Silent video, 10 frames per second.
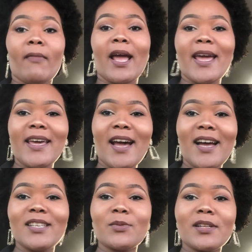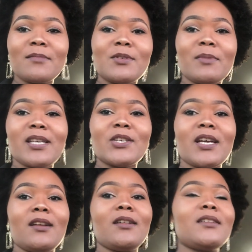Hey guys, welcome to my
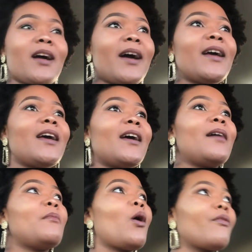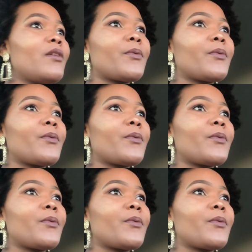channel. I am on the